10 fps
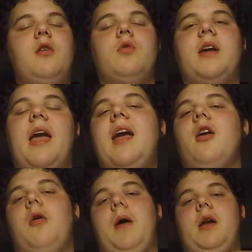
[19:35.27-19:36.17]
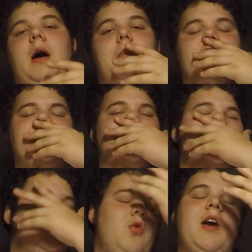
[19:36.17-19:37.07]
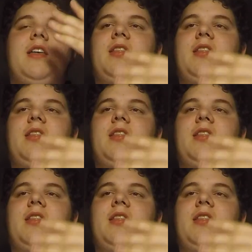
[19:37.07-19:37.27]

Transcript: They don't care about how much you enjoy